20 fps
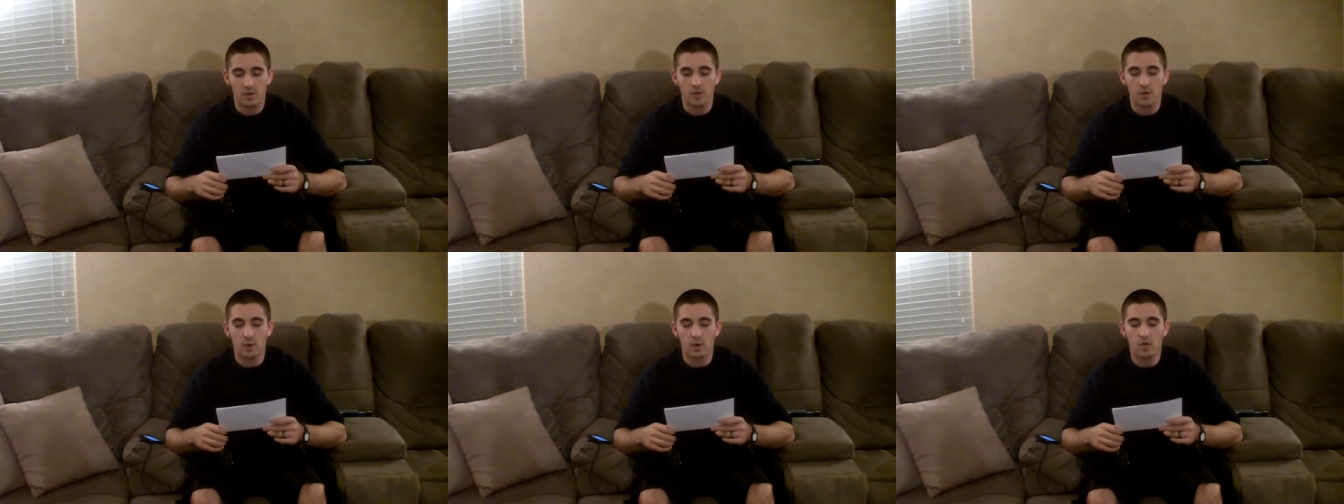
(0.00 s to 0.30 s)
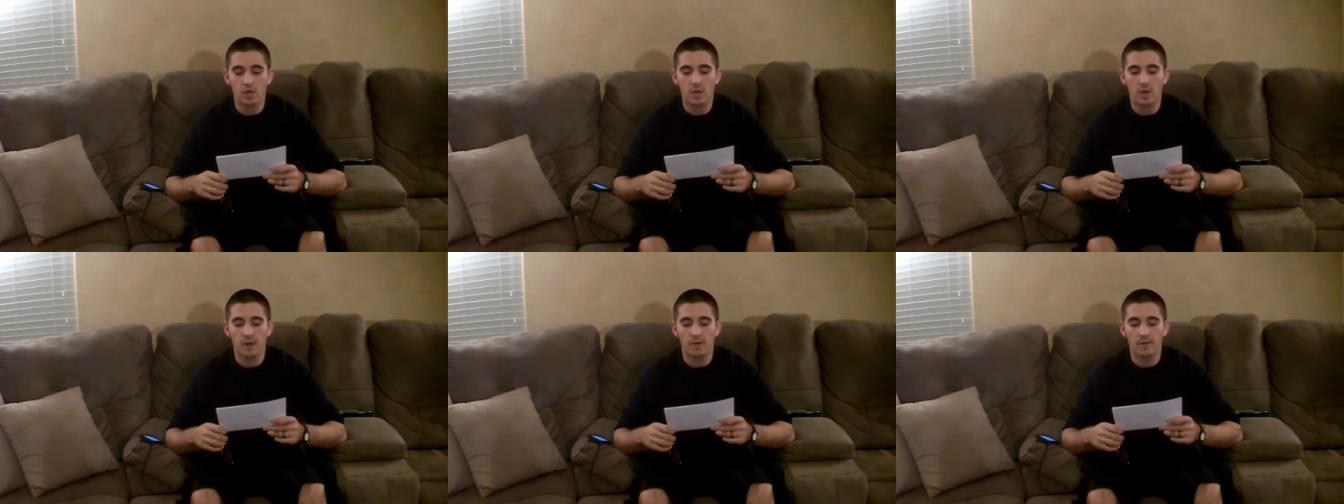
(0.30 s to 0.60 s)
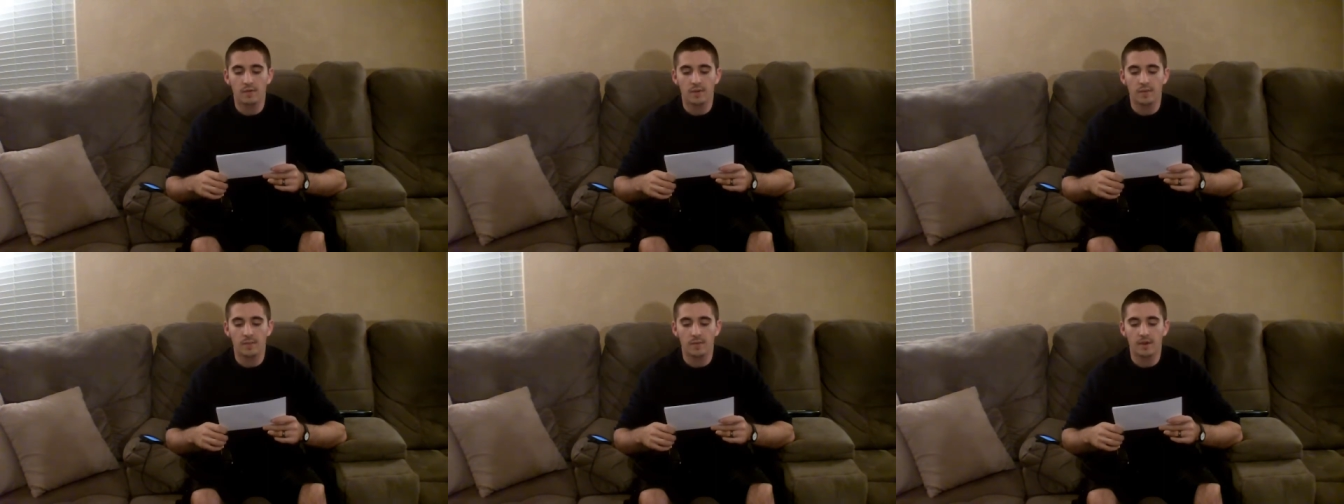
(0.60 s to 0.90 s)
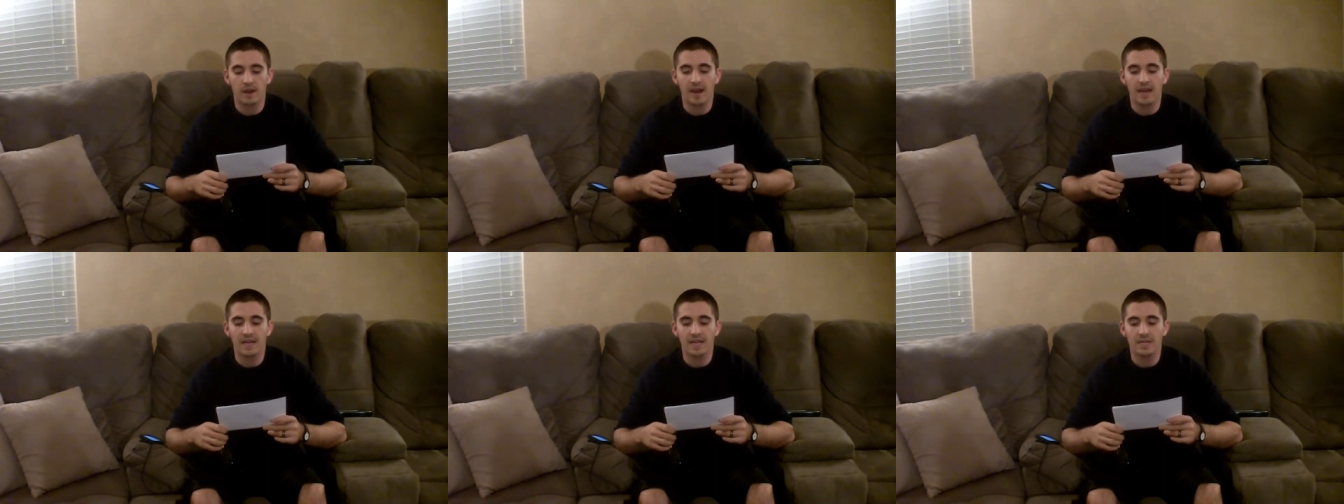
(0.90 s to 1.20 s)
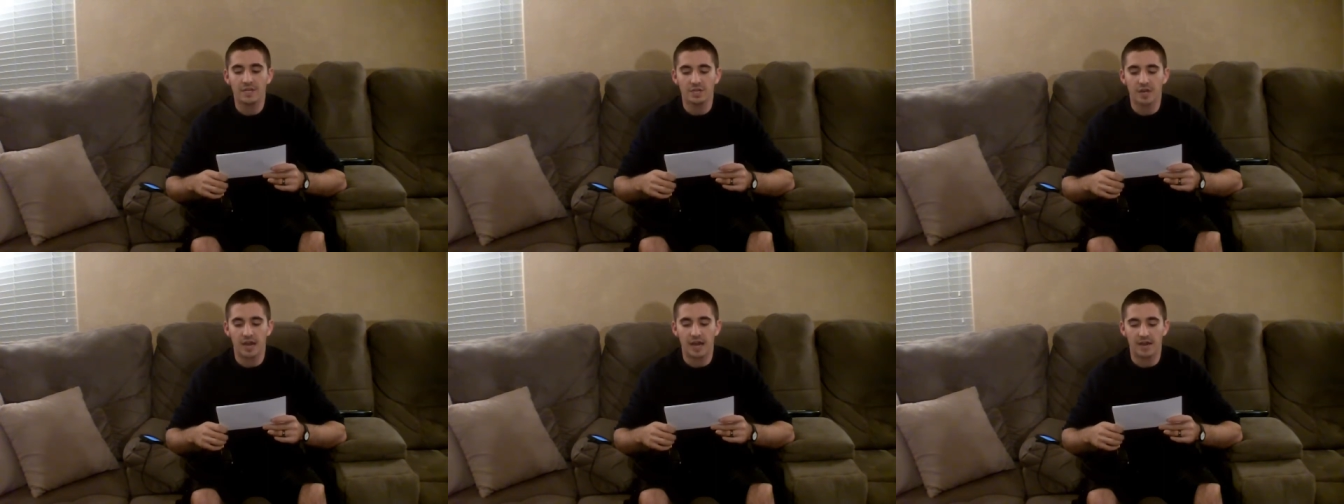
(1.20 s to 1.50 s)
nor do I remember
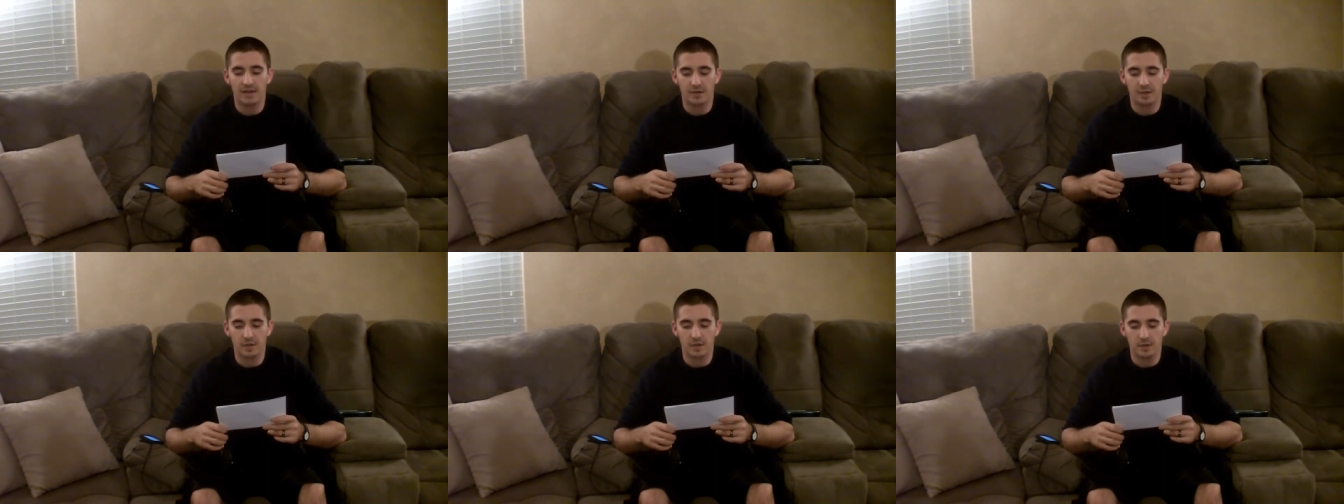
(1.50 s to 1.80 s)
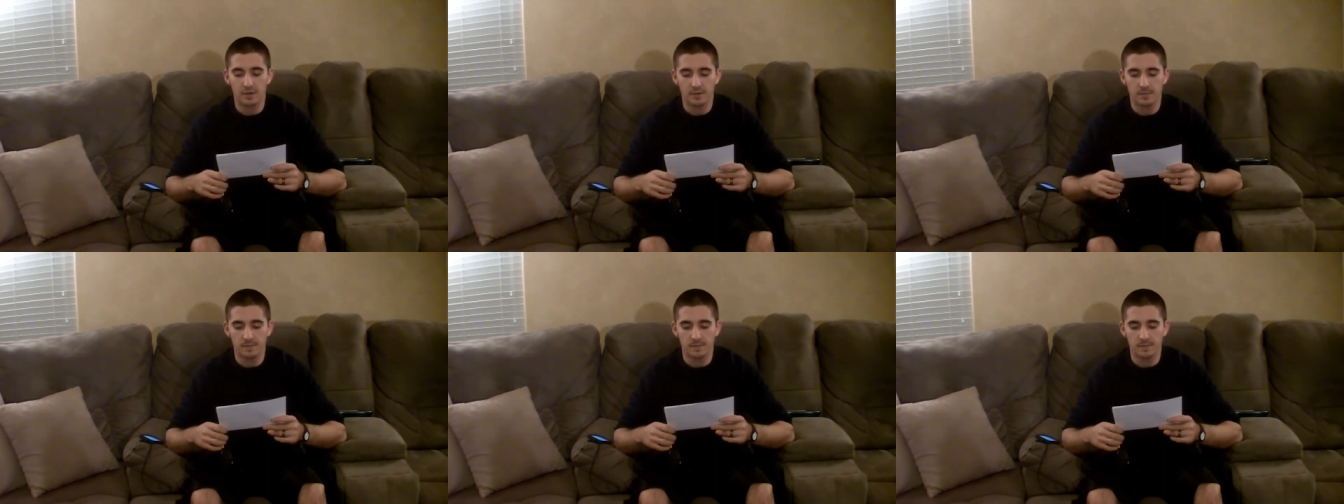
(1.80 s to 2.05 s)
any childhood.